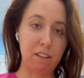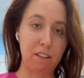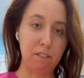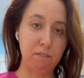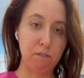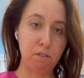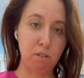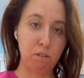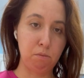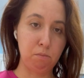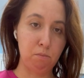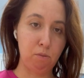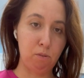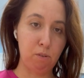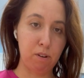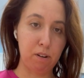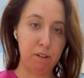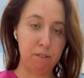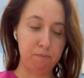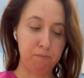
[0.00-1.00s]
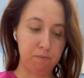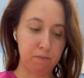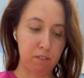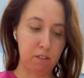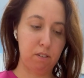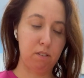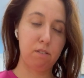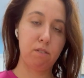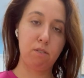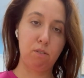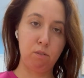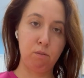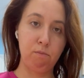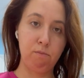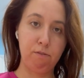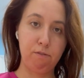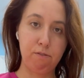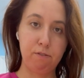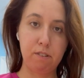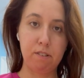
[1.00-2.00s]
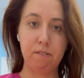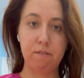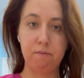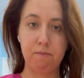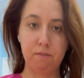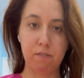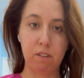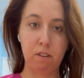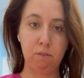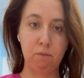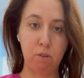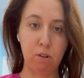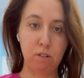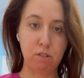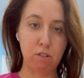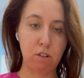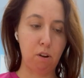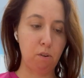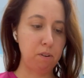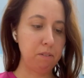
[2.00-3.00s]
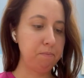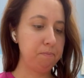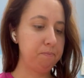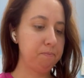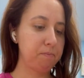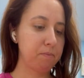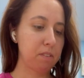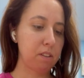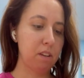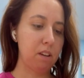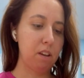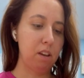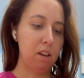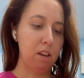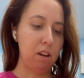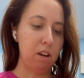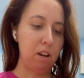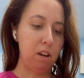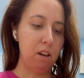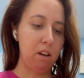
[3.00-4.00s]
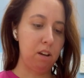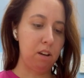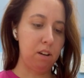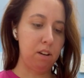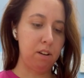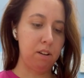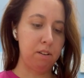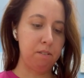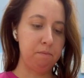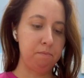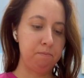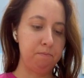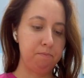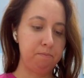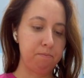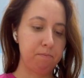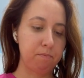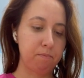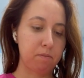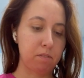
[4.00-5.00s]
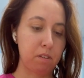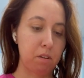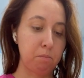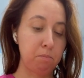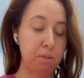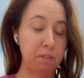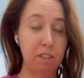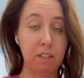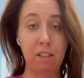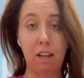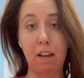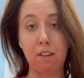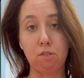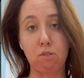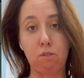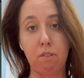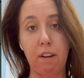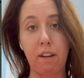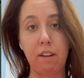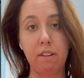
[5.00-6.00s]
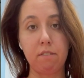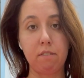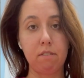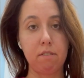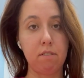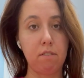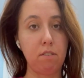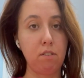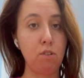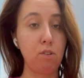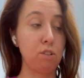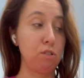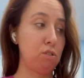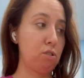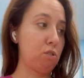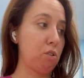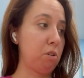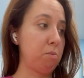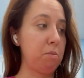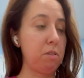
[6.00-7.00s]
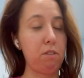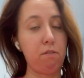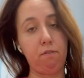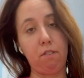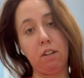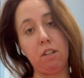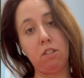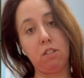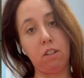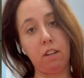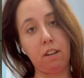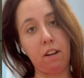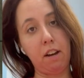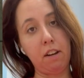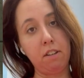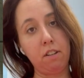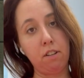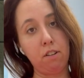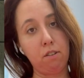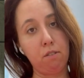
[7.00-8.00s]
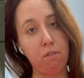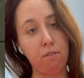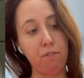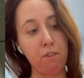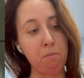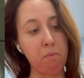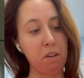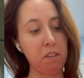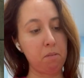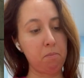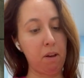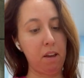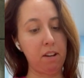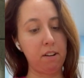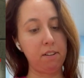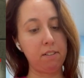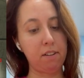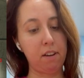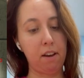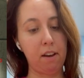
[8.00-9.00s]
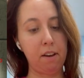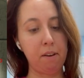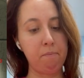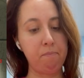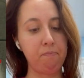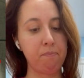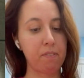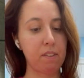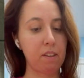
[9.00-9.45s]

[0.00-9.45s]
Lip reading: gives you more oomph of where it's going. But they last great. You can store them in the fridge like I do if you make them ahead of time.